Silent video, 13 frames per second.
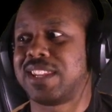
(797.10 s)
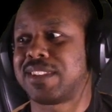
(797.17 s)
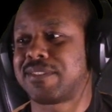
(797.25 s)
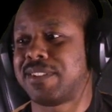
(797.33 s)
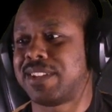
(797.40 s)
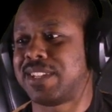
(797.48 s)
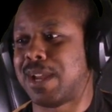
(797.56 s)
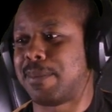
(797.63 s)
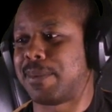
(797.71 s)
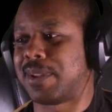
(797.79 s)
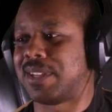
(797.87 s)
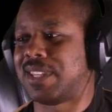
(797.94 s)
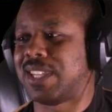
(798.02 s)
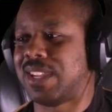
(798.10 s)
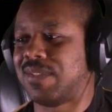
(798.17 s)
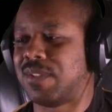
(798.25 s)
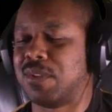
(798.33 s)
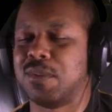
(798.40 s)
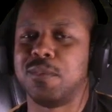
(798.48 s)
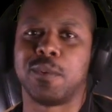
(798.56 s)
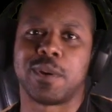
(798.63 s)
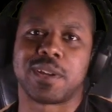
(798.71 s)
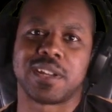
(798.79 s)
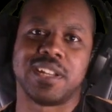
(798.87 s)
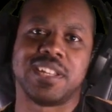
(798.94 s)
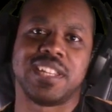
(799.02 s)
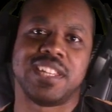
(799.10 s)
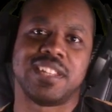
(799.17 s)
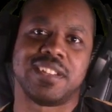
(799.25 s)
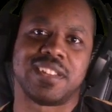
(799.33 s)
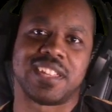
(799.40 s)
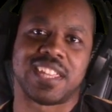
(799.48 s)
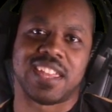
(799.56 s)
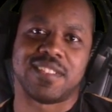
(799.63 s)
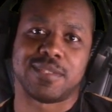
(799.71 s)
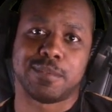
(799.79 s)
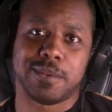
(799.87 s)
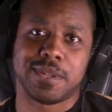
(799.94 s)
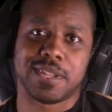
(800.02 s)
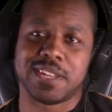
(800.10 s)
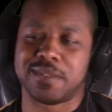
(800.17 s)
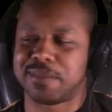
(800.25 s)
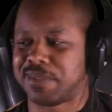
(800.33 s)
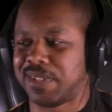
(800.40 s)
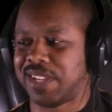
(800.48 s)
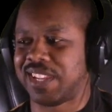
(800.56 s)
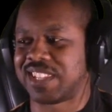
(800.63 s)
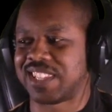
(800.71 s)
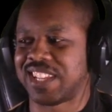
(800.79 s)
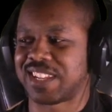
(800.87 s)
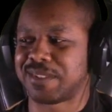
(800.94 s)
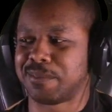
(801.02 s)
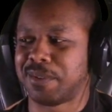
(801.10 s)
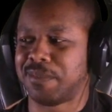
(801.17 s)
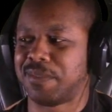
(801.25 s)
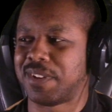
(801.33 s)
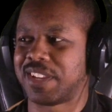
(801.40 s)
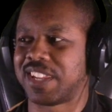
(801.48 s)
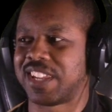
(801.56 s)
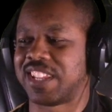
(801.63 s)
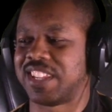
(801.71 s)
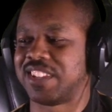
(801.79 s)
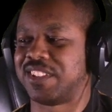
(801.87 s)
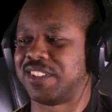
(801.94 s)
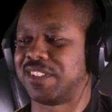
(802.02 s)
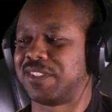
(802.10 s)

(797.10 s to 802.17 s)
Great job on the team who work on the detail in the game. It's pretty interesting. It's like, it's really fun to get into.